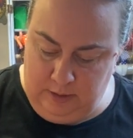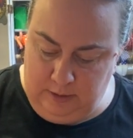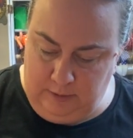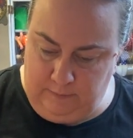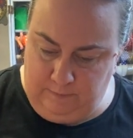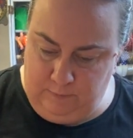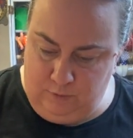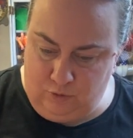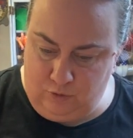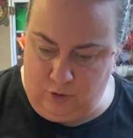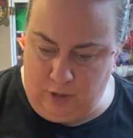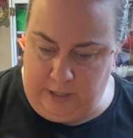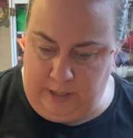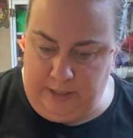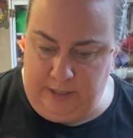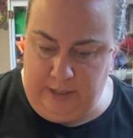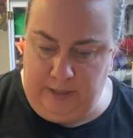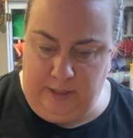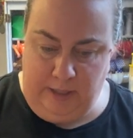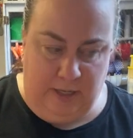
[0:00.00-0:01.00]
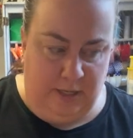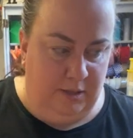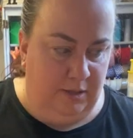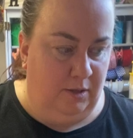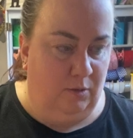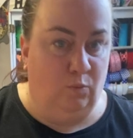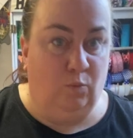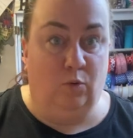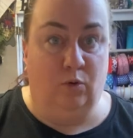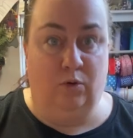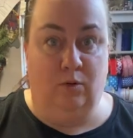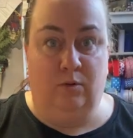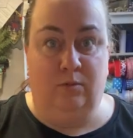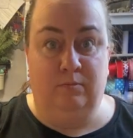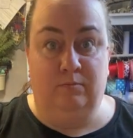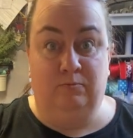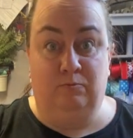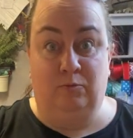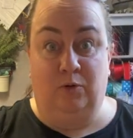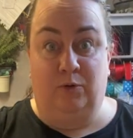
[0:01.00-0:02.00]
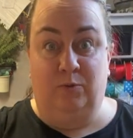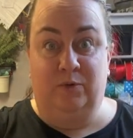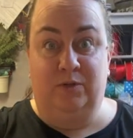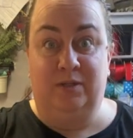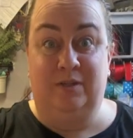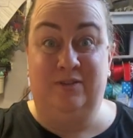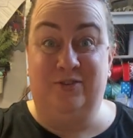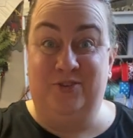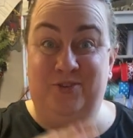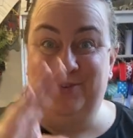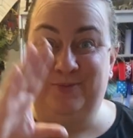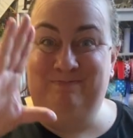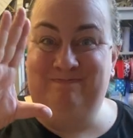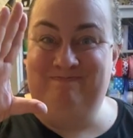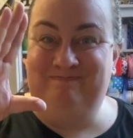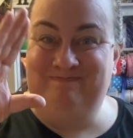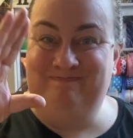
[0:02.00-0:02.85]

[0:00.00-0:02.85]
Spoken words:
of drying, and then we'll run with scissors.